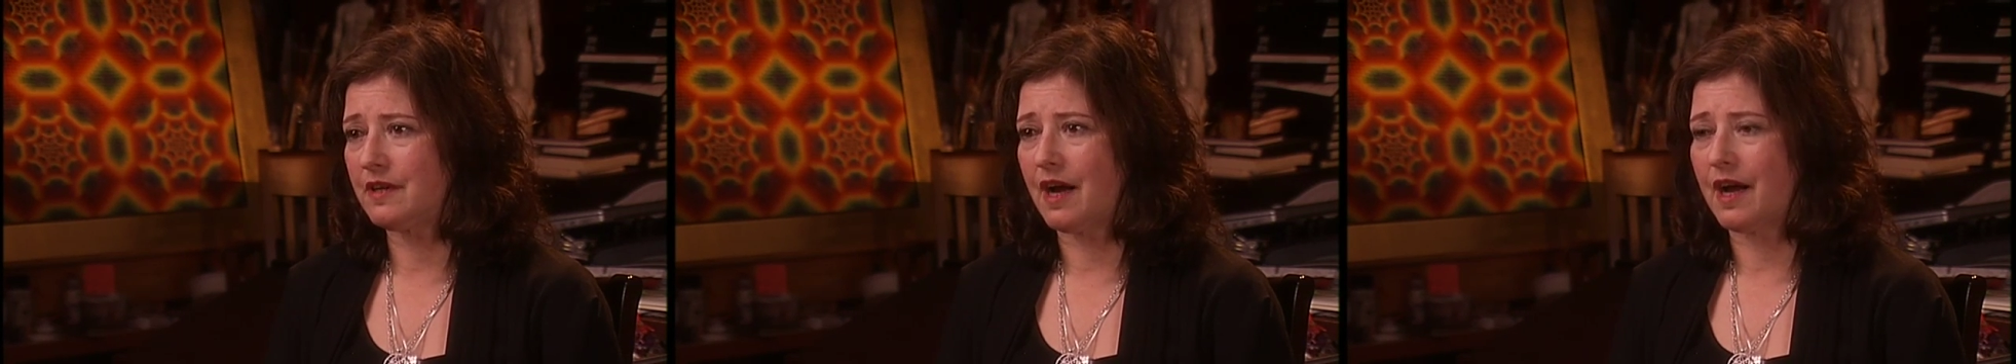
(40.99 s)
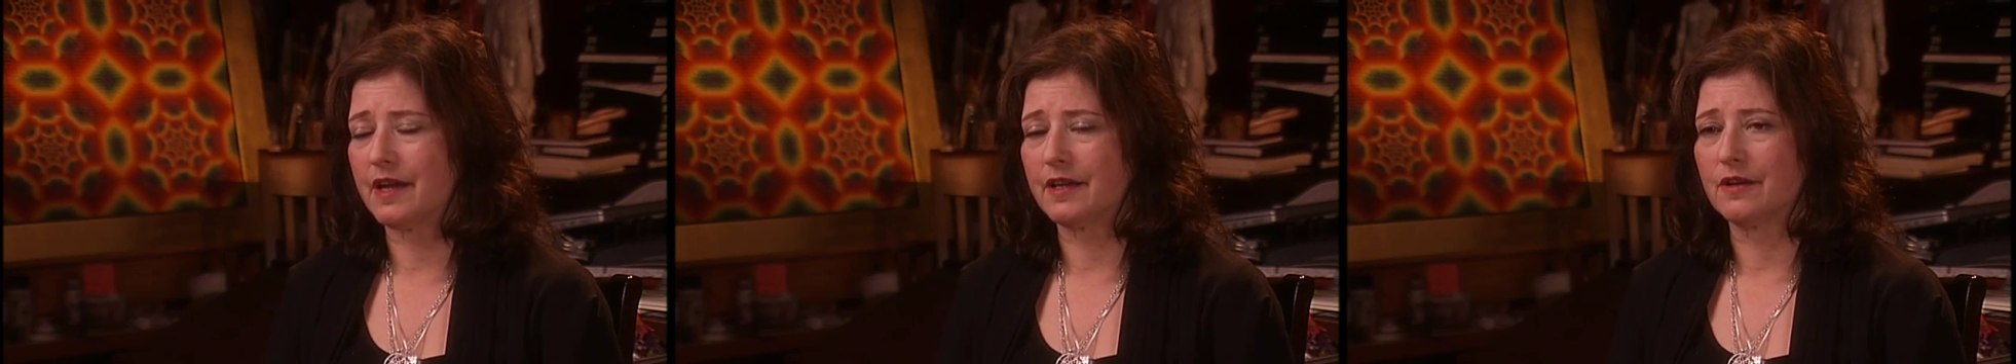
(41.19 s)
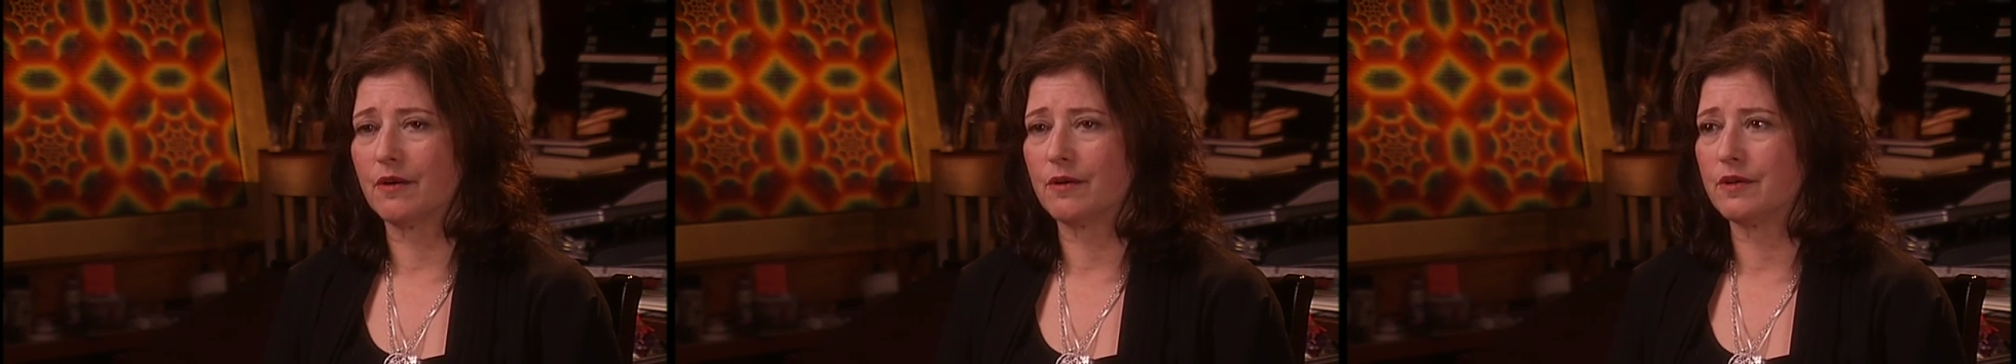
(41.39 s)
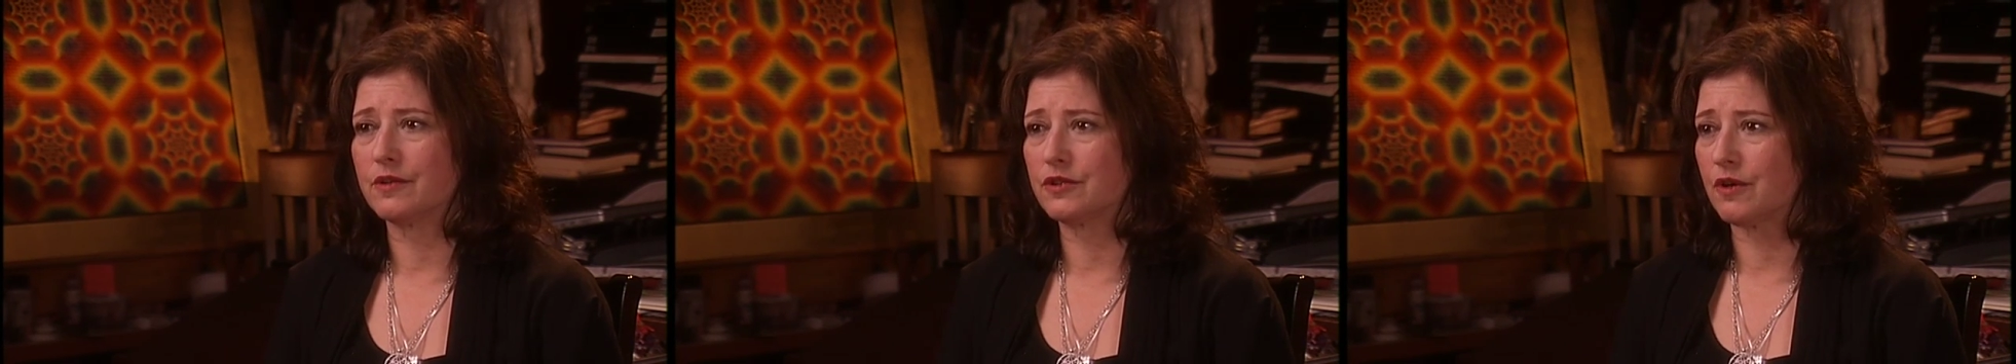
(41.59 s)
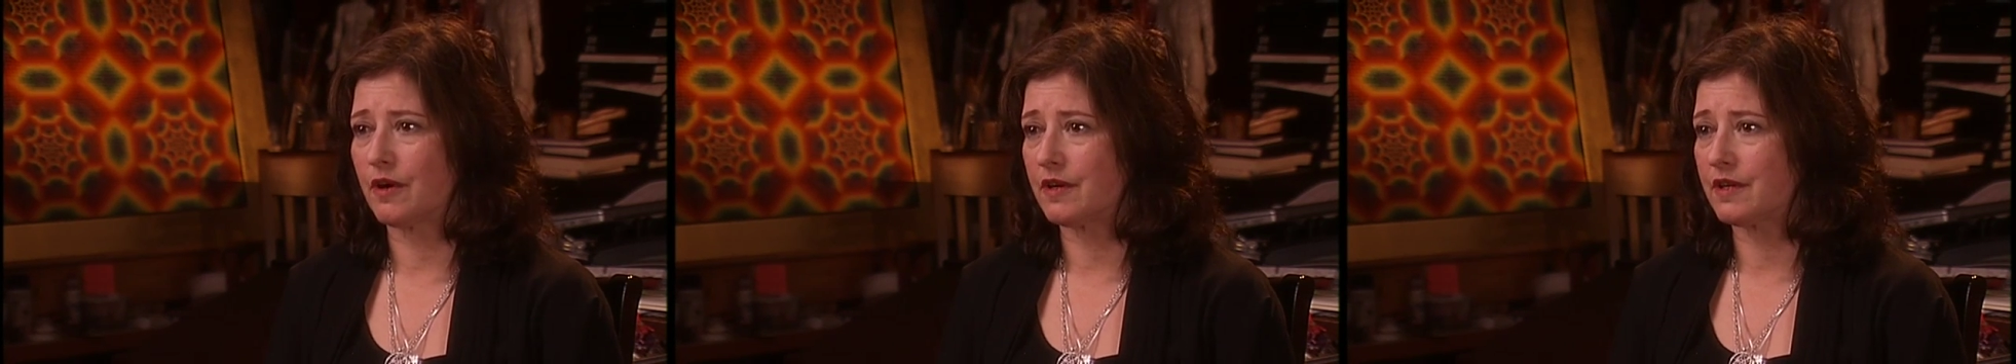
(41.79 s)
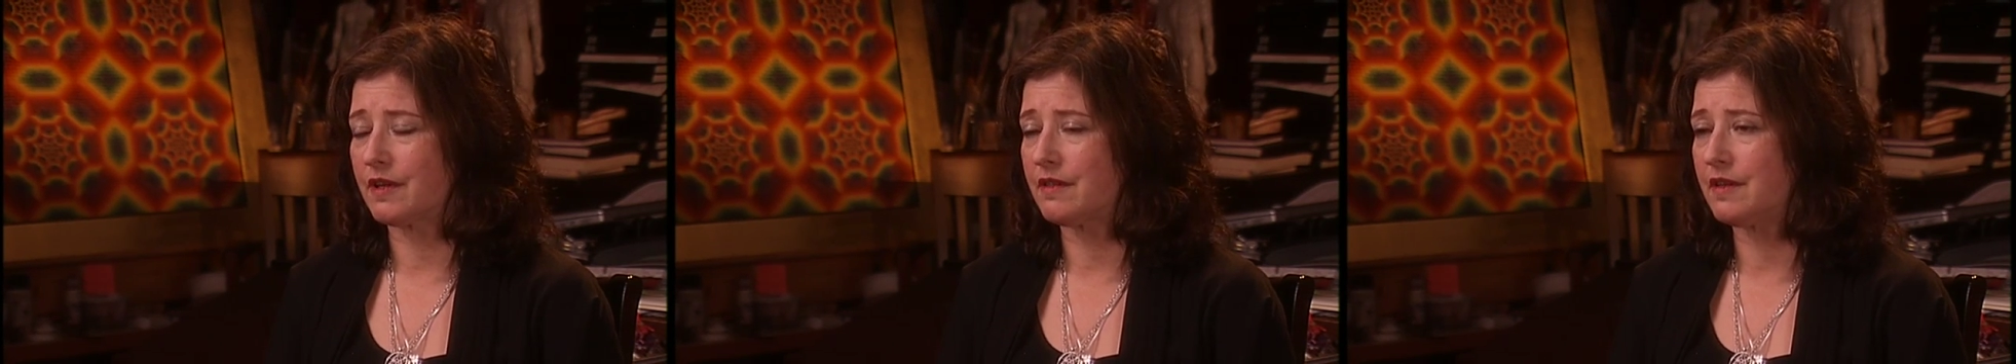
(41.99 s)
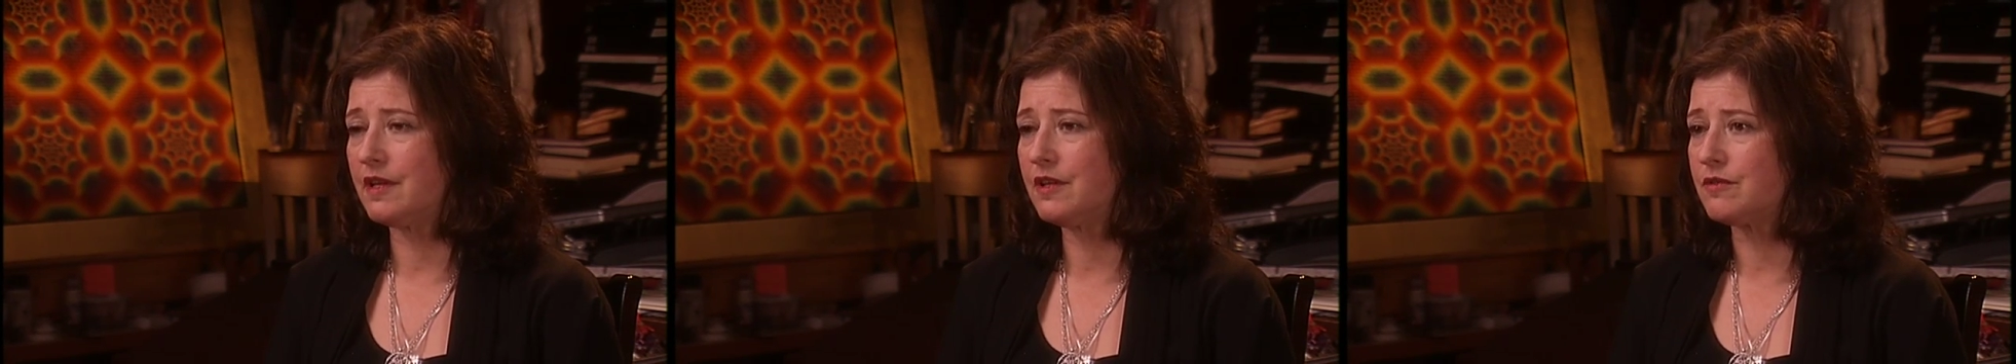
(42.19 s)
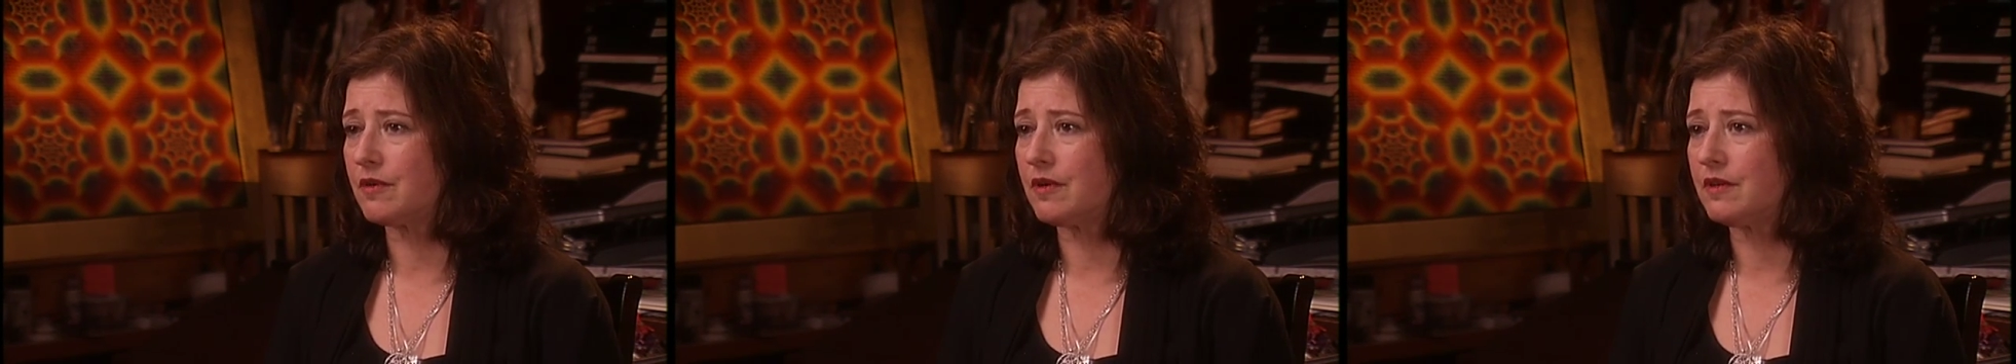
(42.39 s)
I go to Chartres
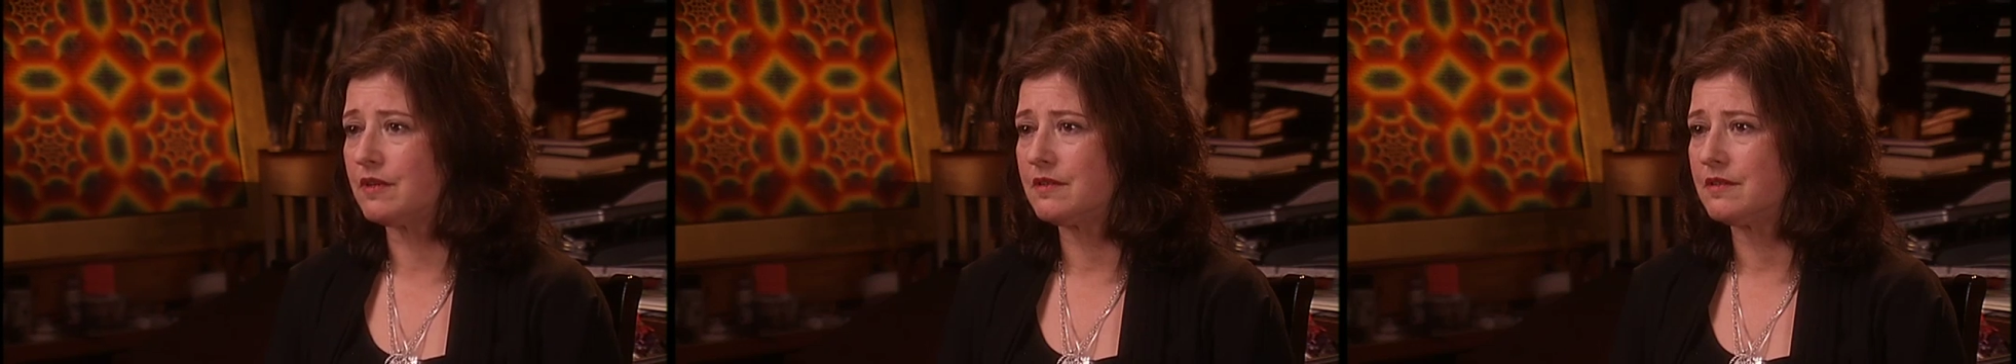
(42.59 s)
Cathedral,